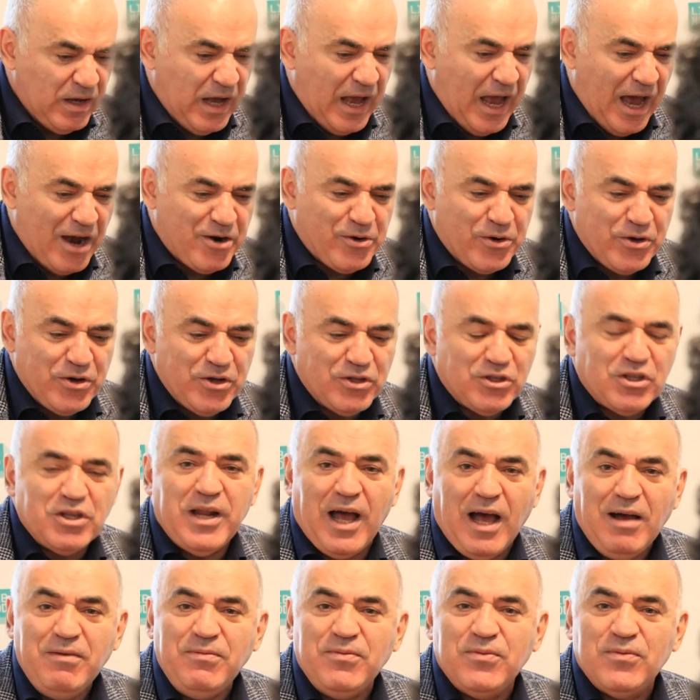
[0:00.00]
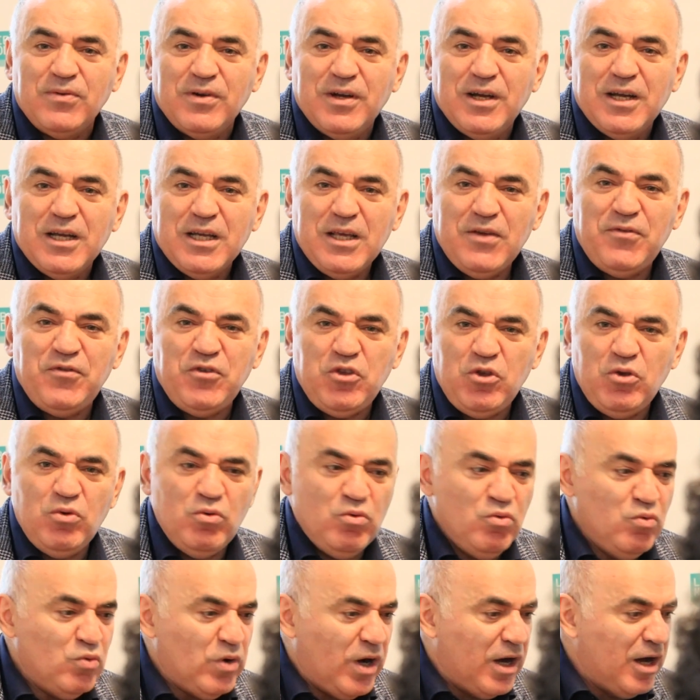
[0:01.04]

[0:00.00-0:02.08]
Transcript: arrogant enough, if you